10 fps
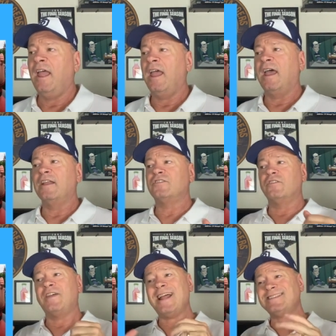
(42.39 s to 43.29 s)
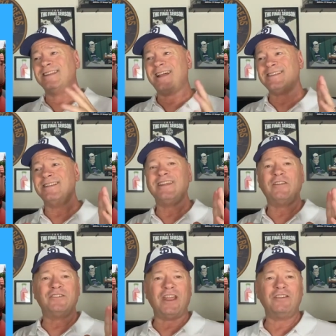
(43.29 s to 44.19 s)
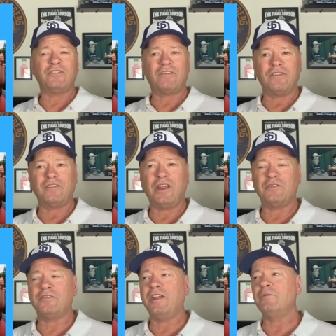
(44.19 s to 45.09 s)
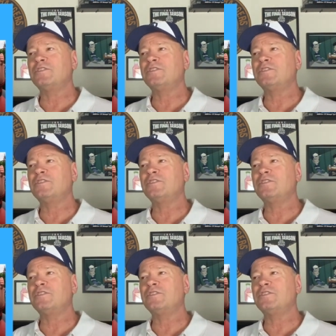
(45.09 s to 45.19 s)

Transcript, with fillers: And so that's another dangerous thing,